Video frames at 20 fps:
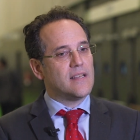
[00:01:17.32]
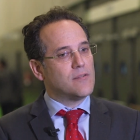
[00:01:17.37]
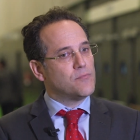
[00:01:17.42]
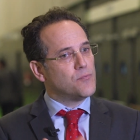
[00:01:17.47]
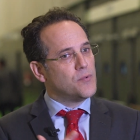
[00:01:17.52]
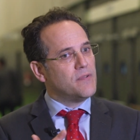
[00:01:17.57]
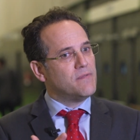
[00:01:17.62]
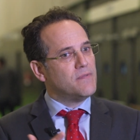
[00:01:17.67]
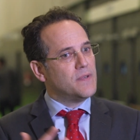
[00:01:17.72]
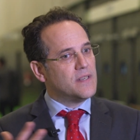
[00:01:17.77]
that
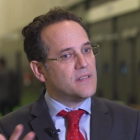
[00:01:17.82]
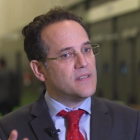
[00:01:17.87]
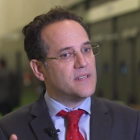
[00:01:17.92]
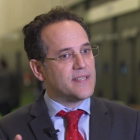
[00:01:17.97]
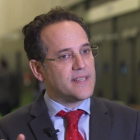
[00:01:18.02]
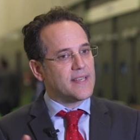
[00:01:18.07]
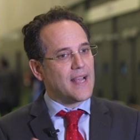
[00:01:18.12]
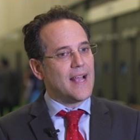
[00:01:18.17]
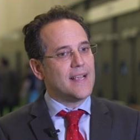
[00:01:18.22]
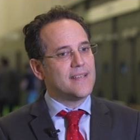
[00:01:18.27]
we've been
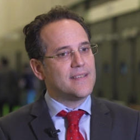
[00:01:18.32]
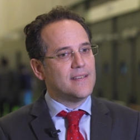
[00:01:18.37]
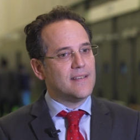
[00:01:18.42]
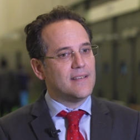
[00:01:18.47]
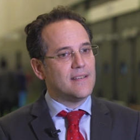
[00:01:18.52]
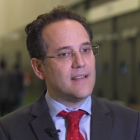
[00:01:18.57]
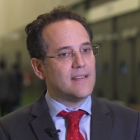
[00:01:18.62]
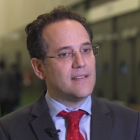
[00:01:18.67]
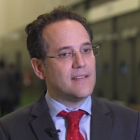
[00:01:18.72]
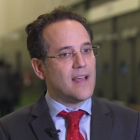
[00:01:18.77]

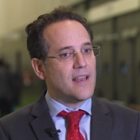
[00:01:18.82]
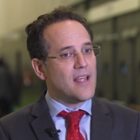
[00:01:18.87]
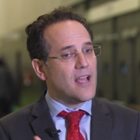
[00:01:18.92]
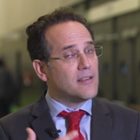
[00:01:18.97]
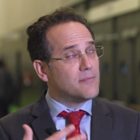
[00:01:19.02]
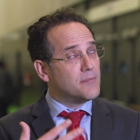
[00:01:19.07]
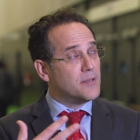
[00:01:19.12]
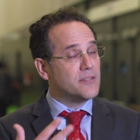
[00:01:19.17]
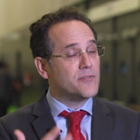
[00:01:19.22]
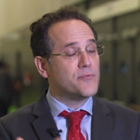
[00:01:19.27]
discussing and that
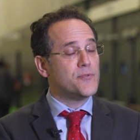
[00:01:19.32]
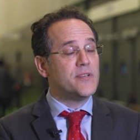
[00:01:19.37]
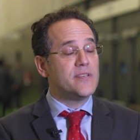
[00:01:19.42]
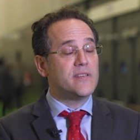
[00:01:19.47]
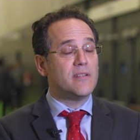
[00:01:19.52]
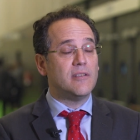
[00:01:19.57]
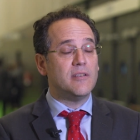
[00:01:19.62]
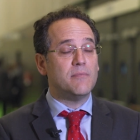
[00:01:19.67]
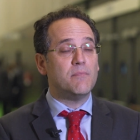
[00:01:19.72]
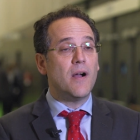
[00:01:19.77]
have been
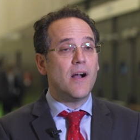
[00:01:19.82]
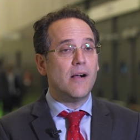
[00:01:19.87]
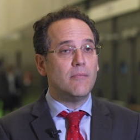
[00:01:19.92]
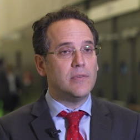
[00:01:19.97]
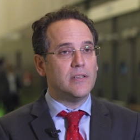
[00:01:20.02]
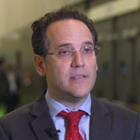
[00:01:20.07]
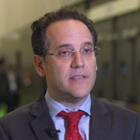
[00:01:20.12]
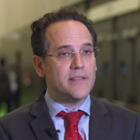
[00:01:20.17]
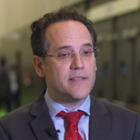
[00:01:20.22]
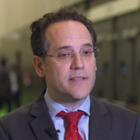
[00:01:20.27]
recently
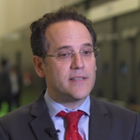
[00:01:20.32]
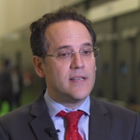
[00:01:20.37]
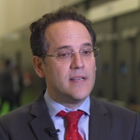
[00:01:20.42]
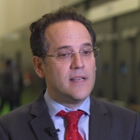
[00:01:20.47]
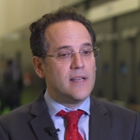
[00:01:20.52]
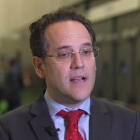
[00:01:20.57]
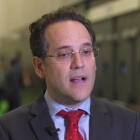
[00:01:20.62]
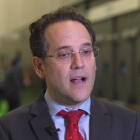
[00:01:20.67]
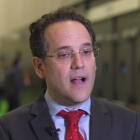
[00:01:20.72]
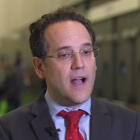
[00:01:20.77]
published,
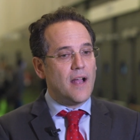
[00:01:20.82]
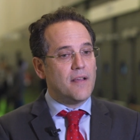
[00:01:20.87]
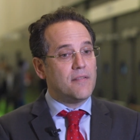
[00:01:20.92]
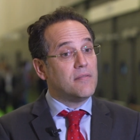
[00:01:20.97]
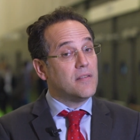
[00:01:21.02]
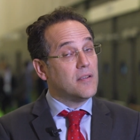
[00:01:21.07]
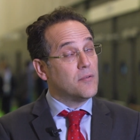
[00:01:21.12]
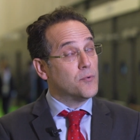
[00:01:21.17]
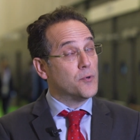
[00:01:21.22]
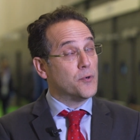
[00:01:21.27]
I
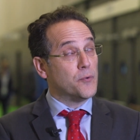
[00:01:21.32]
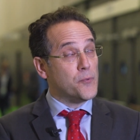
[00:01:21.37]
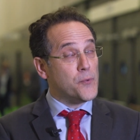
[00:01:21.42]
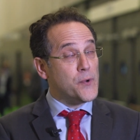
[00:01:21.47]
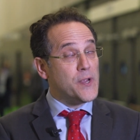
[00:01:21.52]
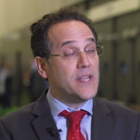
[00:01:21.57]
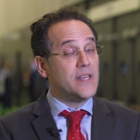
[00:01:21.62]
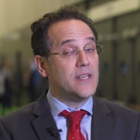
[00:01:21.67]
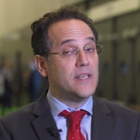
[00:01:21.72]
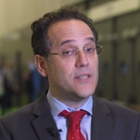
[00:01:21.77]
think we're
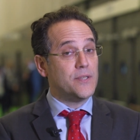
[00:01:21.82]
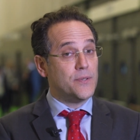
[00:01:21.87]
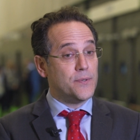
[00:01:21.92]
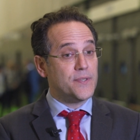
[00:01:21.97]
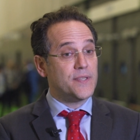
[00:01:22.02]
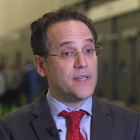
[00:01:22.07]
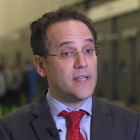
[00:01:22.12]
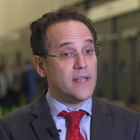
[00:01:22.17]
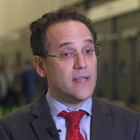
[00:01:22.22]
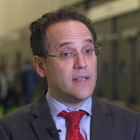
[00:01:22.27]
ready to
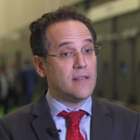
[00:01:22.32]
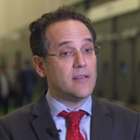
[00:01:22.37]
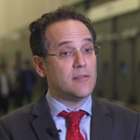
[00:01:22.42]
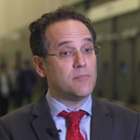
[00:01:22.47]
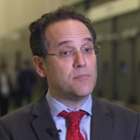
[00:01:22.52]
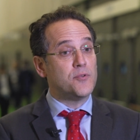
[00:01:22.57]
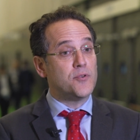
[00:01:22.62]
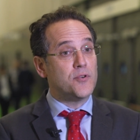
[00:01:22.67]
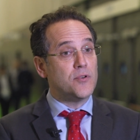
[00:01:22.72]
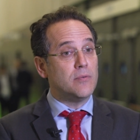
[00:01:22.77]
say
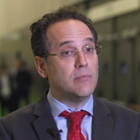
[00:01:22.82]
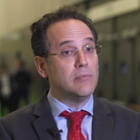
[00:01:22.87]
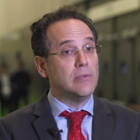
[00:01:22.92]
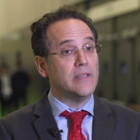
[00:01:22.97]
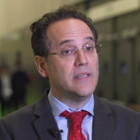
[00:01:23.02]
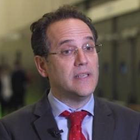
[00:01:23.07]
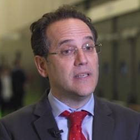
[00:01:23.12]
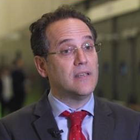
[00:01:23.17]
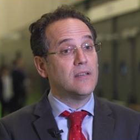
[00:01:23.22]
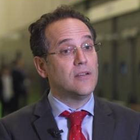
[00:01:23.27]
that
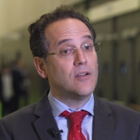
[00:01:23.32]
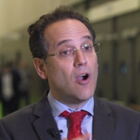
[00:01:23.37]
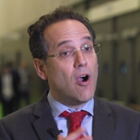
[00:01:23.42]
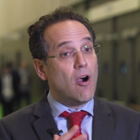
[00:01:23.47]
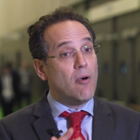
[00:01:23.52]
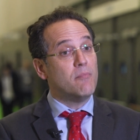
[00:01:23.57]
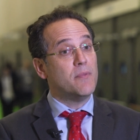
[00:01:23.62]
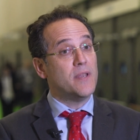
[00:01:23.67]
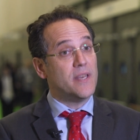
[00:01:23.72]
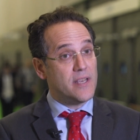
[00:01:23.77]
probably
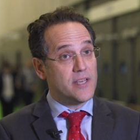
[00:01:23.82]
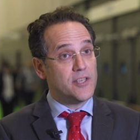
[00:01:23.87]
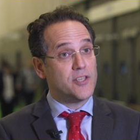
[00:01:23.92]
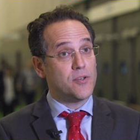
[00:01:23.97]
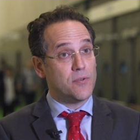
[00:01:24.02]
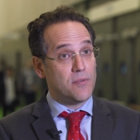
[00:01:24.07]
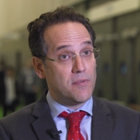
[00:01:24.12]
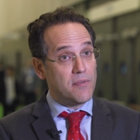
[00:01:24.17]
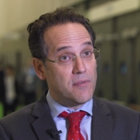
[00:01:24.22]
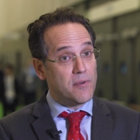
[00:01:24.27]

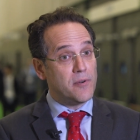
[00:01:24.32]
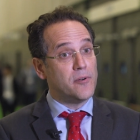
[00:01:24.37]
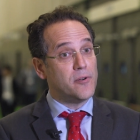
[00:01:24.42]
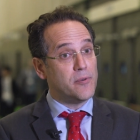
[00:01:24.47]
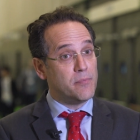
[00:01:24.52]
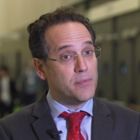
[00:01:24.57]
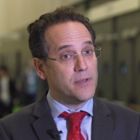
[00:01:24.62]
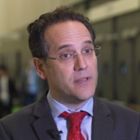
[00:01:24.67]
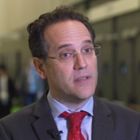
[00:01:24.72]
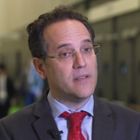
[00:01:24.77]
combination
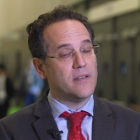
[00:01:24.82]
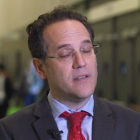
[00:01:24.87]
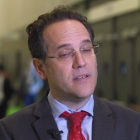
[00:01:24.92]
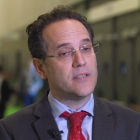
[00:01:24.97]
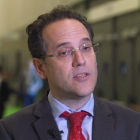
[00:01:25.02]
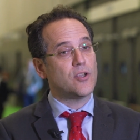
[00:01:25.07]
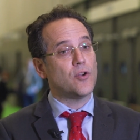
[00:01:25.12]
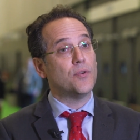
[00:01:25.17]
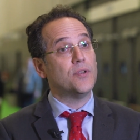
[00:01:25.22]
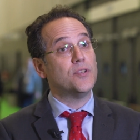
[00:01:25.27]
therapy
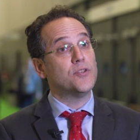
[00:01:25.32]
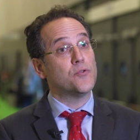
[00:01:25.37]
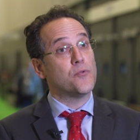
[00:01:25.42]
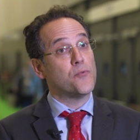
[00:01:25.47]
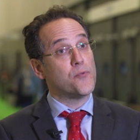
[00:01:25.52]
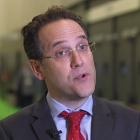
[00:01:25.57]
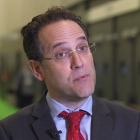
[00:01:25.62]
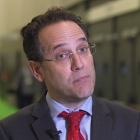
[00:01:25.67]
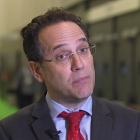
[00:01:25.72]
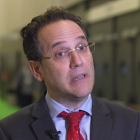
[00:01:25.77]
is going to
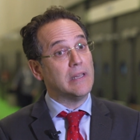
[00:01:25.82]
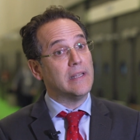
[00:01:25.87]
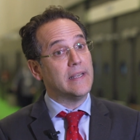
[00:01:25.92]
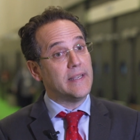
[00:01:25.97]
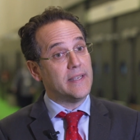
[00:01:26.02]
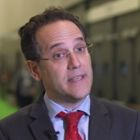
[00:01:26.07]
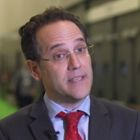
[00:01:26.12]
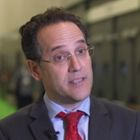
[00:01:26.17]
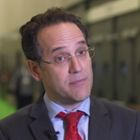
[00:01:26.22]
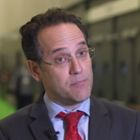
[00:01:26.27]

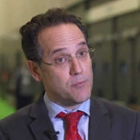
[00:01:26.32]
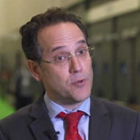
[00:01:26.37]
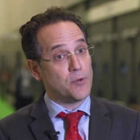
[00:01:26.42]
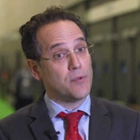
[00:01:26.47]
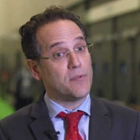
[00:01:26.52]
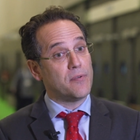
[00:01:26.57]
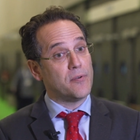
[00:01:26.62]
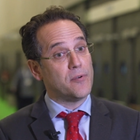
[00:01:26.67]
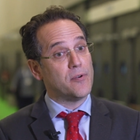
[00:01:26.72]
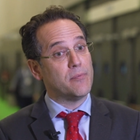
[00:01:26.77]
replace
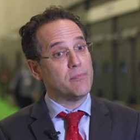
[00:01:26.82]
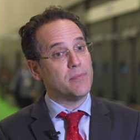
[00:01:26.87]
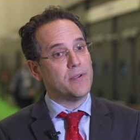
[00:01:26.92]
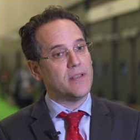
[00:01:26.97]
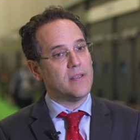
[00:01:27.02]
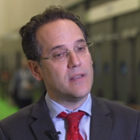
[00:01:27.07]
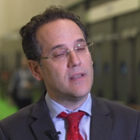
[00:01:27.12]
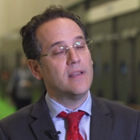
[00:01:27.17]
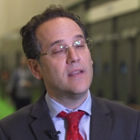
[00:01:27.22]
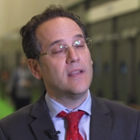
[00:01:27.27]

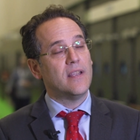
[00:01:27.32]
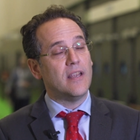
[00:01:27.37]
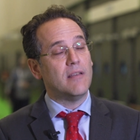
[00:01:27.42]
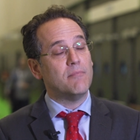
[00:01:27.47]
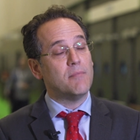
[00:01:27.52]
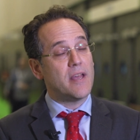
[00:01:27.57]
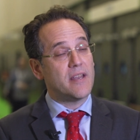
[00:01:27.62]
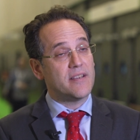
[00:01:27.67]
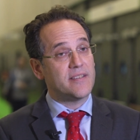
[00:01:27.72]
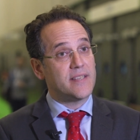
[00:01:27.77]
monotherapy in
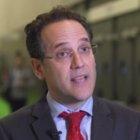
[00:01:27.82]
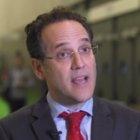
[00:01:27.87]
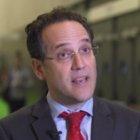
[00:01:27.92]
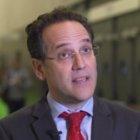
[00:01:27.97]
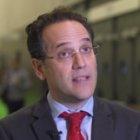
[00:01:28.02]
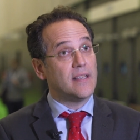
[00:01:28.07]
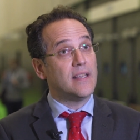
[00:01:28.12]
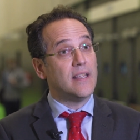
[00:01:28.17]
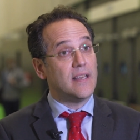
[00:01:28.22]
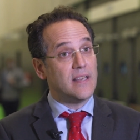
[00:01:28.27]
metastatic
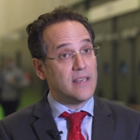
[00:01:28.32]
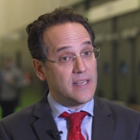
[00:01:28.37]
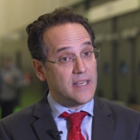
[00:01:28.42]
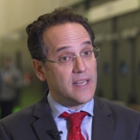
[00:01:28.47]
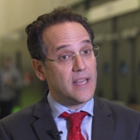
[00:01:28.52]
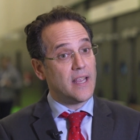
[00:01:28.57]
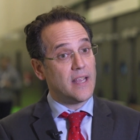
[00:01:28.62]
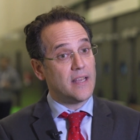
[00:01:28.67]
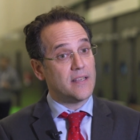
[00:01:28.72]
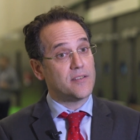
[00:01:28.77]
kidney
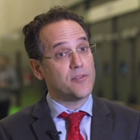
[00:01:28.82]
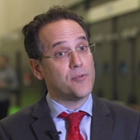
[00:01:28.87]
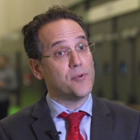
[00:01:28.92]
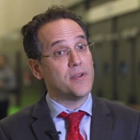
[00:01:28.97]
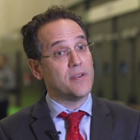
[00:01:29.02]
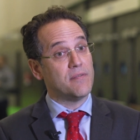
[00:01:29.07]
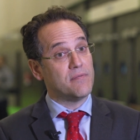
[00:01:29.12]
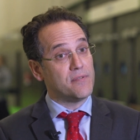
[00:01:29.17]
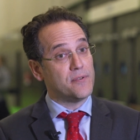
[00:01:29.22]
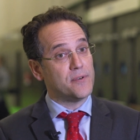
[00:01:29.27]
cancer
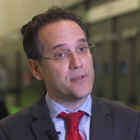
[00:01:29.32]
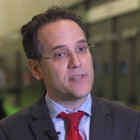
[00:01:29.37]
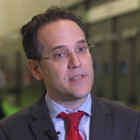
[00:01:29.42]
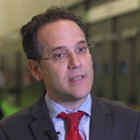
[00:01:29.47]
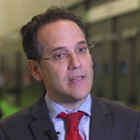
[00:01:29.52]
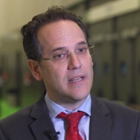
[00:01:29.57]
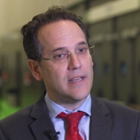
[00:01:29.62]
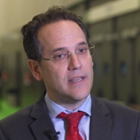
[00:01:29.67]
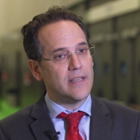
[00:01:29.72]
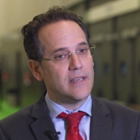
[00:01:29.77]
in first
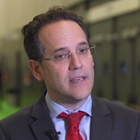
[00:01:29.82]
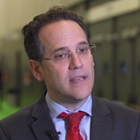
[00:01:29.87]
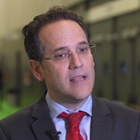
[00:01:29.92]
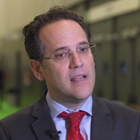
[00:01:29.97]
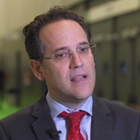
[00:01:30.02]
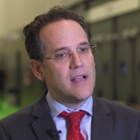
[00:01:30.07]
line.